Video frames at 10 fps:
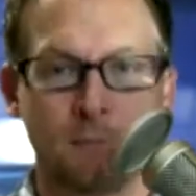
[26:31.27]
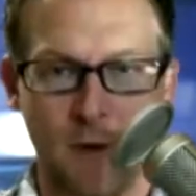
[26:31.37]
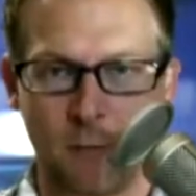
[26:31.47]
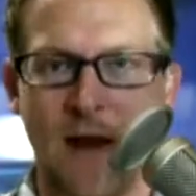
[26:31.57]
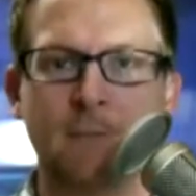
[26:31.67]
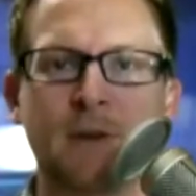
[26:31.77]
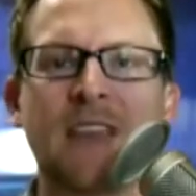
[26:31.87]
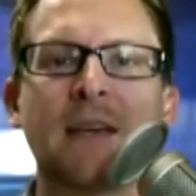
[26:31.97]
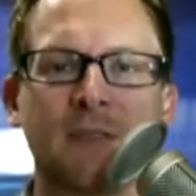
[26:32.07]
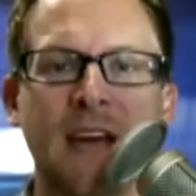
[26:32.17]
Okay. But, right, but
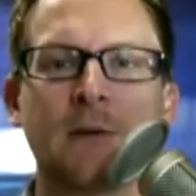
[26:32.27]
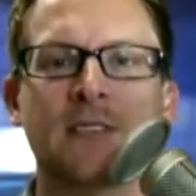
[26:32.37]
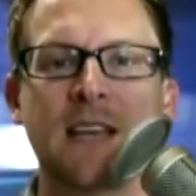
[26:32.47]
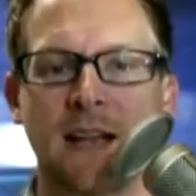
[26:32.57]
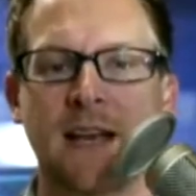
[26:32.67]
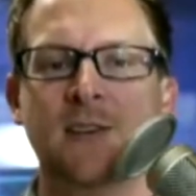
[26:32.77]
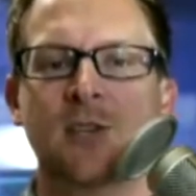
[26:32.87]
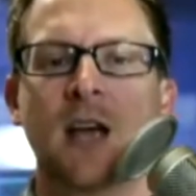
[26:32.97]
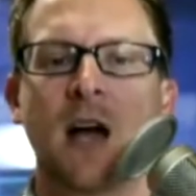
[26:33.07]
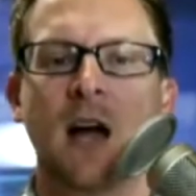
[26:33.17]
that but that was the
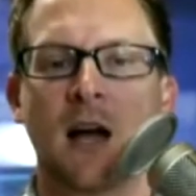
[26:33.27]
allegation.